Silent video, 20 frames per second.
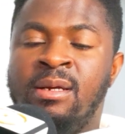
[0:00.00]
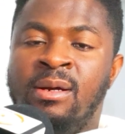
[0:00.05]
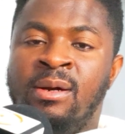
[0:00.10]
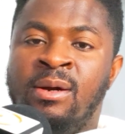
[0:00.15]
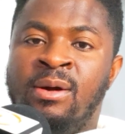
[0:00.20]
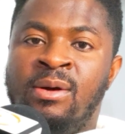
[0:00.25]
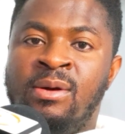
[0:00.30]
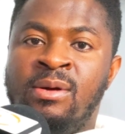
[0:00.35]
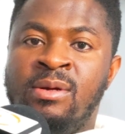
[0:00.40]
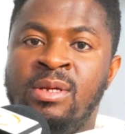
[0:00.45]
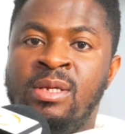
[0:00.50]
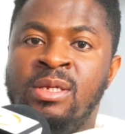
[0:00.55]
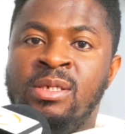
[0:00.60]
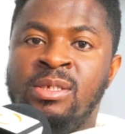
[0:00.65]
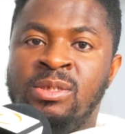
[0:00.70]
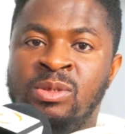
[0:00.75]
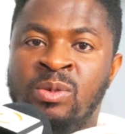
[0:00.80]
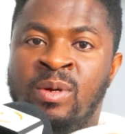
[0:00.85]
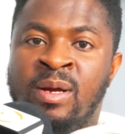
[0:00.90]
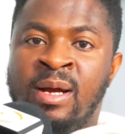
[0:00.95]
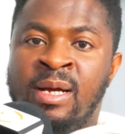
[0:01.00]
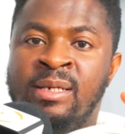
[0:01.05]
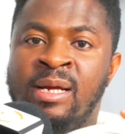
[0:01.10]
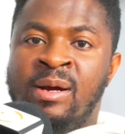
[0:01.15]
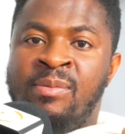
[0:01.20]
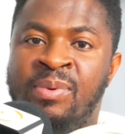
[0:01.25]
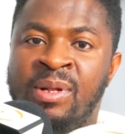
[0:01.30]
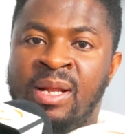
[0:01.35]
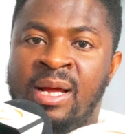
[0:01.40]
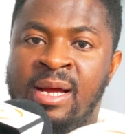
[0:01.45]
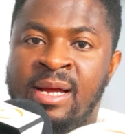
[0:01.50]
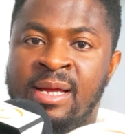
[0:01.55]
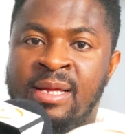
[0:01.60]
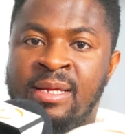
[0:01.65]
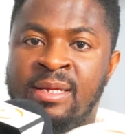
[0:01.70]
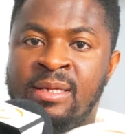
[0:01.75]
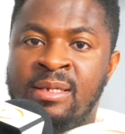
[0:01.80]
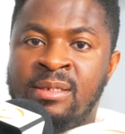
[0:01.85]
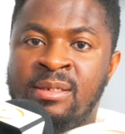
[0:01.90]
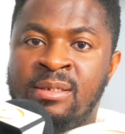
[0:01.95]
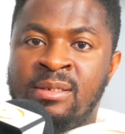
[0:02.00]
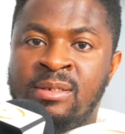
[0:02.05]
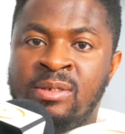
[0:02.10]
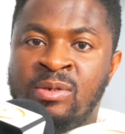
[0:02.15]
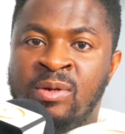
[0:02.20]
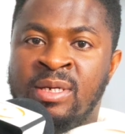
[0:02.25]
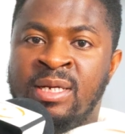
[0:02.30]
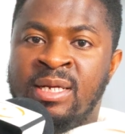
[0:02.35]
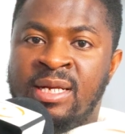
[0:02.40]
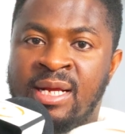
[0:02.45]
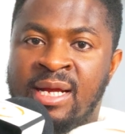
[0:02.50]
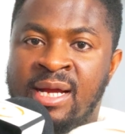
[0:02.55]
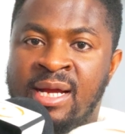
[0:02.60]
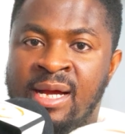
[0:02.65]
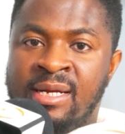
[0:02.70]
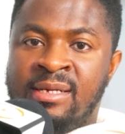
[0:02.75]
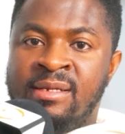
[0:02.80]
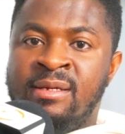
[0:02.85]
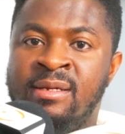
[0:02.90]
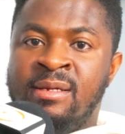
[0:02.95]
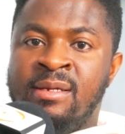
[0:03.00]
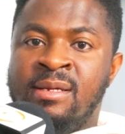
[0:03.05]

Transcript: or you can apply your green card